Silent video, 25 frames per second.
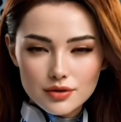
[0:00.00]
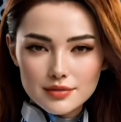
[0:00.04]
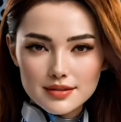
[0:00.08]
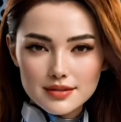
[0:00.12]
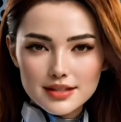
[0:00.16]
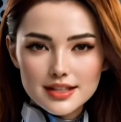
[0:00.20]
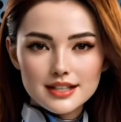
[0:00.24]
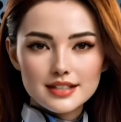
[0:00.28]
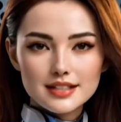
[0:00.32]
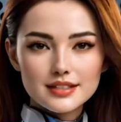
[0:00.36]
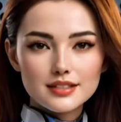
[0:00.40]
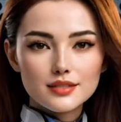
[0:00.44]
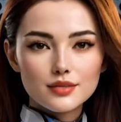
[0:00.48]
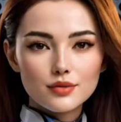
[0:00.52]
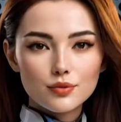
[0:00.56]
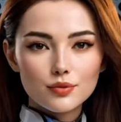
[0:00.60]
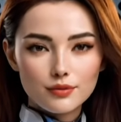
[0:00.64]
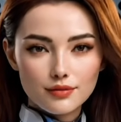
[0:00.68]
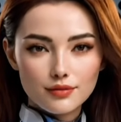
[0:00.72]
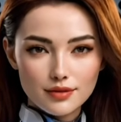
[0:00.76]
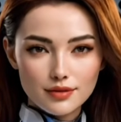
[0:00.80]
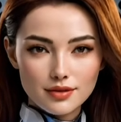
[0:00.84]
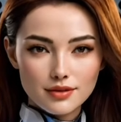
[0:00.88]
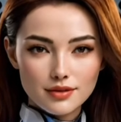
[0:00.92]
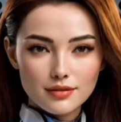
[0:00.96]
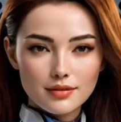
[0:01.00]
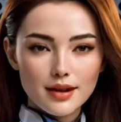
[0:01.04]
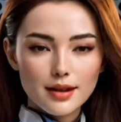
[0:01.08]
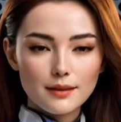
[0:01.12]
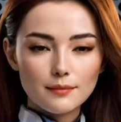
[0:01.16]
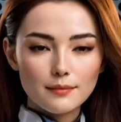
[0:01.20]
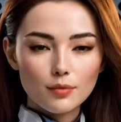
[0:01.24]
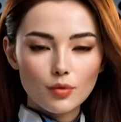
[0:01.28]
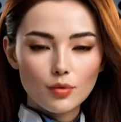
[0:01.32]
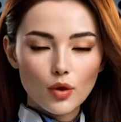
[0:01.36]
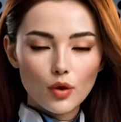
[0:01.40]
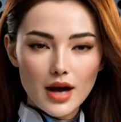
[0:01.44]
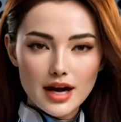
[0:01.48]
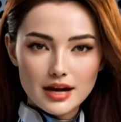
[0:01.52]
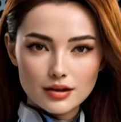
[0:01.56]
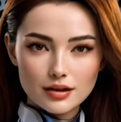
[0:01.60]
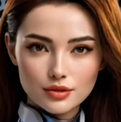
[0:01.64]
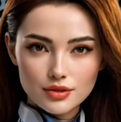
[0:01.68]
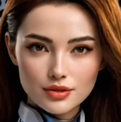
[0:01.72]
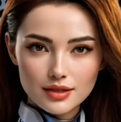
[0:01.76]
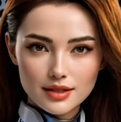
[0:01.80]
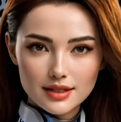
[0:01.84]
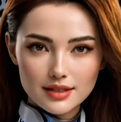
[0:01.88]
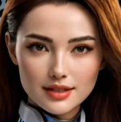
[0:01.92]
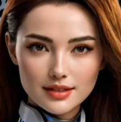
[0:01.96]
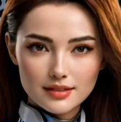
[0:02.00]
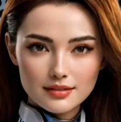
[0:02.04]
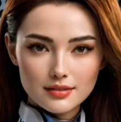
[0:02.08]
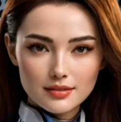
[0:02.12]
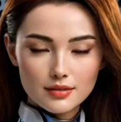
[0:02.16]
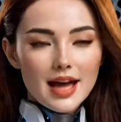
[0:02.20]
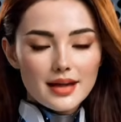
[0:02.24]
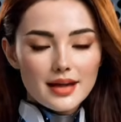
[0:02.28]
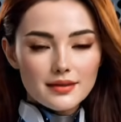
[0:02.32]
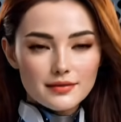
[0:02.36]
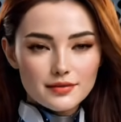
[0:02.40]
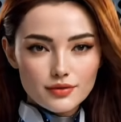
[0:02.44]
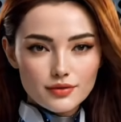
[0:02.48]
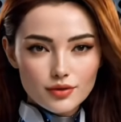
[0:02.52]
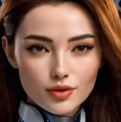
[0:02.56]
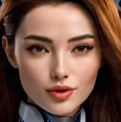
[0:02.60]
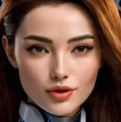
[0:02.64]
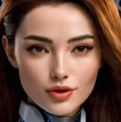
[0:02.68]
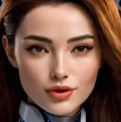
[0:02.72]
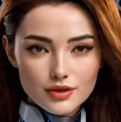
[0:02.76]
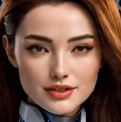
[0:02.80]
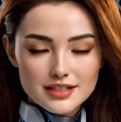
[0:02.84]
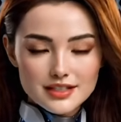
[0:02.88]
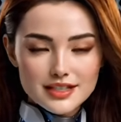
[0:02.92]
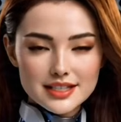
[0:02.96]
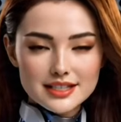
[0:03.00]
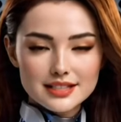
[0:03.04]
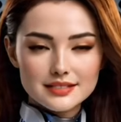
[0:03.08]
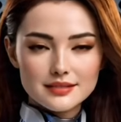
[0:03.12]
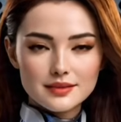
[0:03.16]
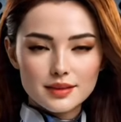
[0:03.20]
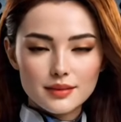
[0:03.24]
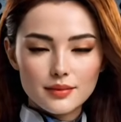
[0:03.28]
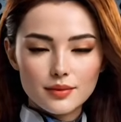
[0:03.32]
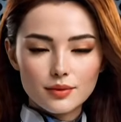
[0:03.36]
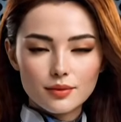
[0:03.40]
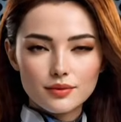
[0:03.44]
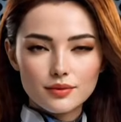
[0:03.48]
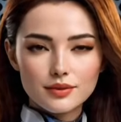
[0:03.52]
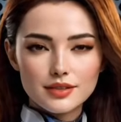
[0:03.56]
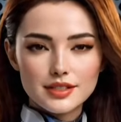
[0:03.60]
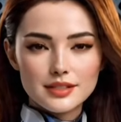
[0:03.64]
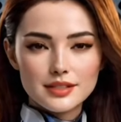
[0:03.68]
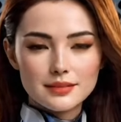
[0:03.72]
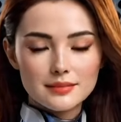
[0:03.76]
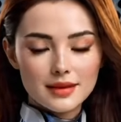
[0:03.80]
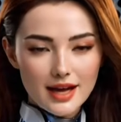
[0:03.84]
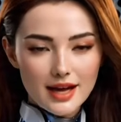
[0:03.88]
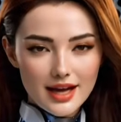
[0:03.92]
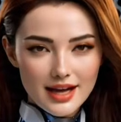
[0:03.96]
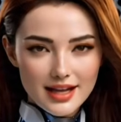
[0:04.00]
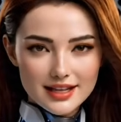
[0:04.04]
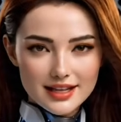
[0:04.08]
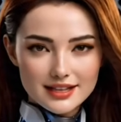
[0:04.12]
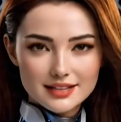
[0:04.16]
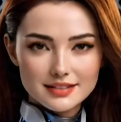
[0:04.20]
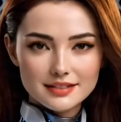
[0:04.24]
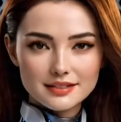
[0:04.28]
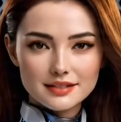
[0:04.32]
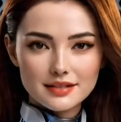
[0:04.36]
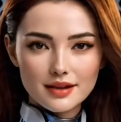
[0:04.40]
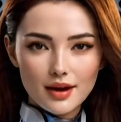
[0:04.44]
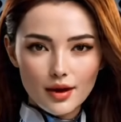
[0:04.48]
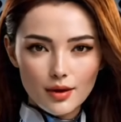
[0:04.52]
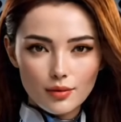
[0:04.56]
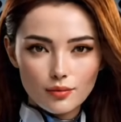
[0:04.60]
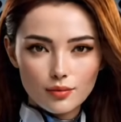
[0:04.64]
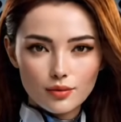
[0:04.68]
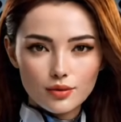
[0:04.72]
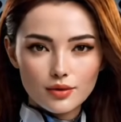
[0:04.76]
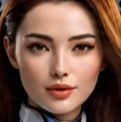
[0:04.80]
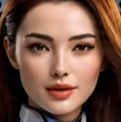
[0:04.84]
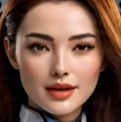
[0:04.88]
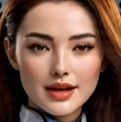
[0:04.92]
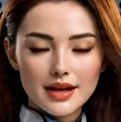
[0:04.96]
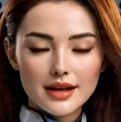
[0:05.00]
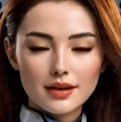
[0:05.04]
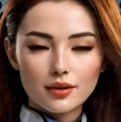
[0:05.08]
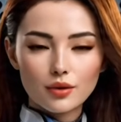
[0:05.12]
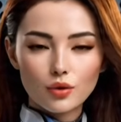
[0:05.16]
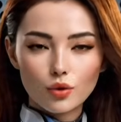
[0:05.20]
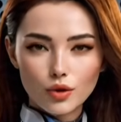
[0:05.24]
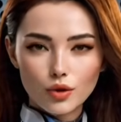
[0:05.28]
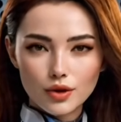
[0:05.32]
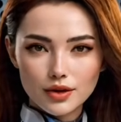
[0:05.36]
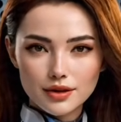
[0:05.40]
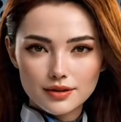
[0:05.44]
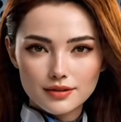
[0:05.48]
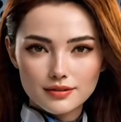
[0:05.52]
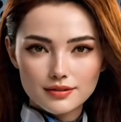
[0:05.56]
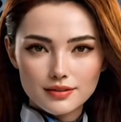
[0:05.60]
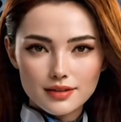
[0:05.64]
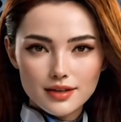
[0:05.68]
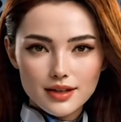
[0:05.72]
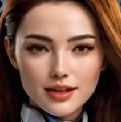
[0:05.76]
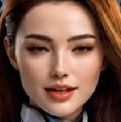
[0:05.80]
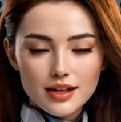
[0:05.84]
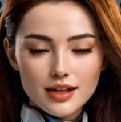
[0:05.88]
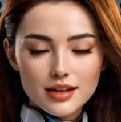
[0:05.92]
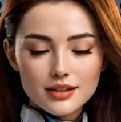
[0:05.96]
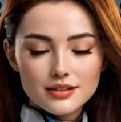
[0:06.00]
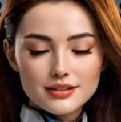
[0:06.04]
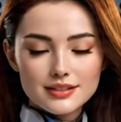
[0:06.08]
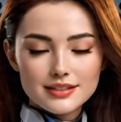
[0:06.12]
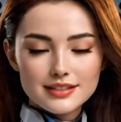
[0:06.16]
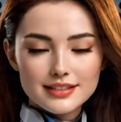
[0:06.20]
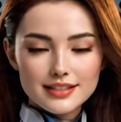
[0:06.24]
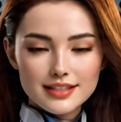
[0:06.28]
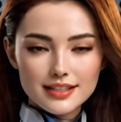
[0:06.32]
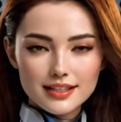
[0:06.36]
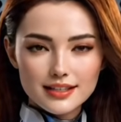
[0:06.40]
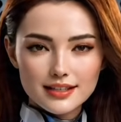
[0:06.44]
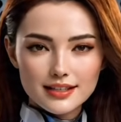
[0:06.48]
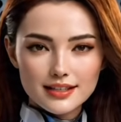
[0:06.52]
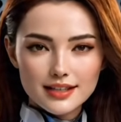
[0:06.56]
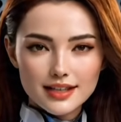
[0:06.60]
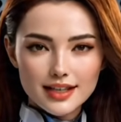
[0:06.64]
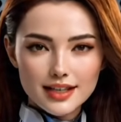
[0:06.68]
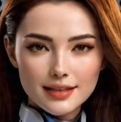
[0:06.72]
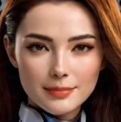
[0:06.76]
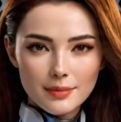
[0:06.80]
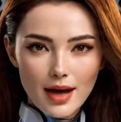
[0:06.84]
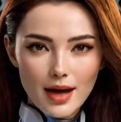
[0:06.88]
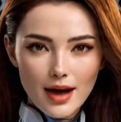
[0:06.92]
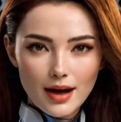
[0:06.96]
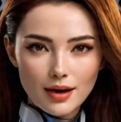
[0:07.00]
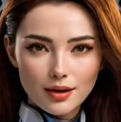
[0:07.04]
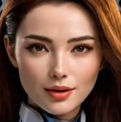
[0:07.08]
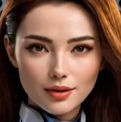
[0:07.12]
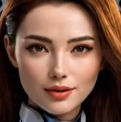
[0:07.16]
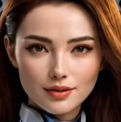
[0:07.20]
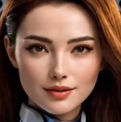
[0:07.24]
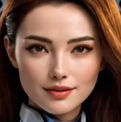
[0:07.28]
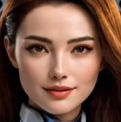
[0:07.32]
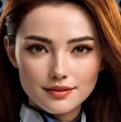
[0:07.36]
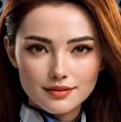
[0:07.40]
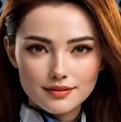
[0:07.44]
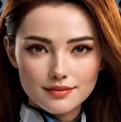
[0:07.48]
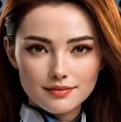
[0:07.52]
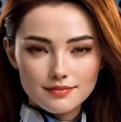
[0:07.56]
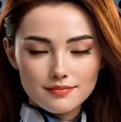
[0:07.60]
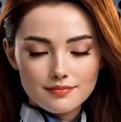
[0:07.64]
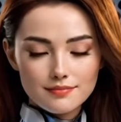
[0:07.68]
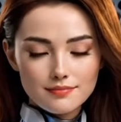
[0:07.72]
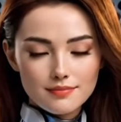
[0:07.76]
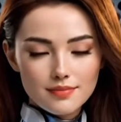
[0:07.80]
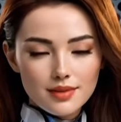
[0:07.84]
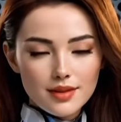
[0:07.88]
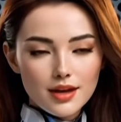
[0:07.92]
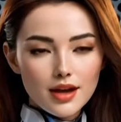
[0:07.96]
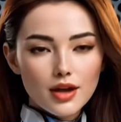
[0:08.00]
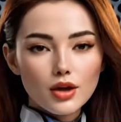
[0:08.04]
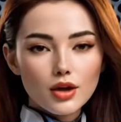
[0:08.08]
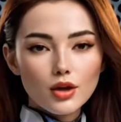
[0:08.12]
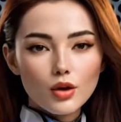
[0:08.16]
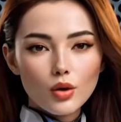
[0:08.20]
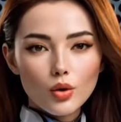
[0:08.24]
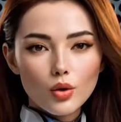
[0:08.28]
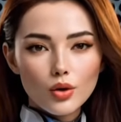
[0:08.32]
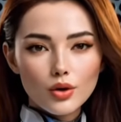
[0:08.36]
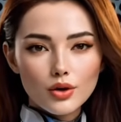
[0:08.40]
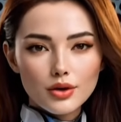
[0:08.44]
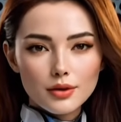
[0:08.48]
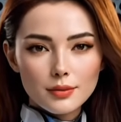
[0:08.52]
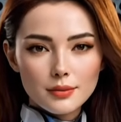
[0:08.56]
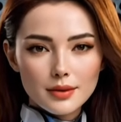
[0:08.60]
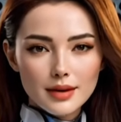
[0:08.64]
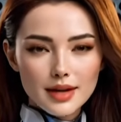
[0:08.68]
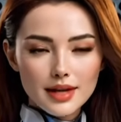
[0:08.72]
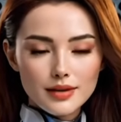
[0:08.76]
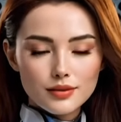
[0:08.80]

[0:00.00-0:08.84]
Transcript: I can only do that because Stockfish traded the piece that would punish me for it. His h-pawn steps up. I push anyway. He takes. I take